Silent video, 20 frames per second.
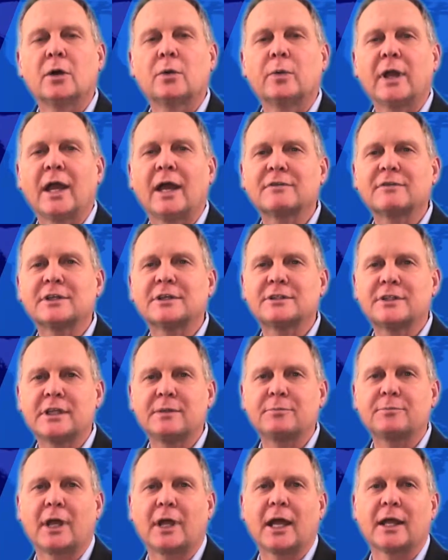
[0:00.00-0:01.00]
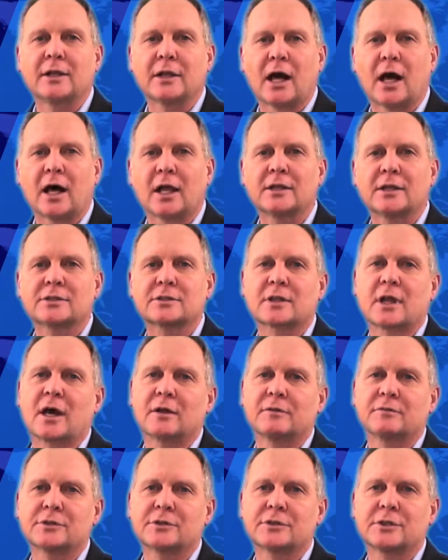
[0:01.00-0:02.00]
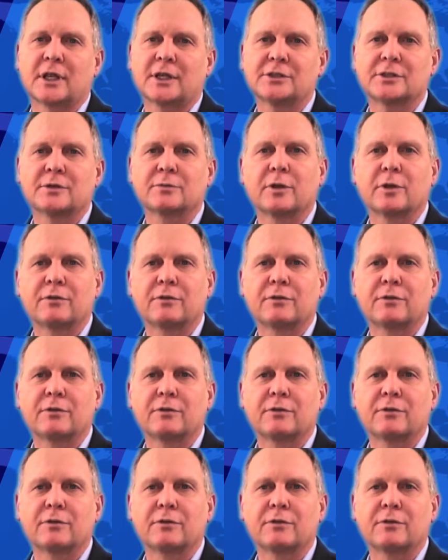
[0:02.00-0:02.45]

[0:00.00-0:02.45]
we have a deep and honest conversation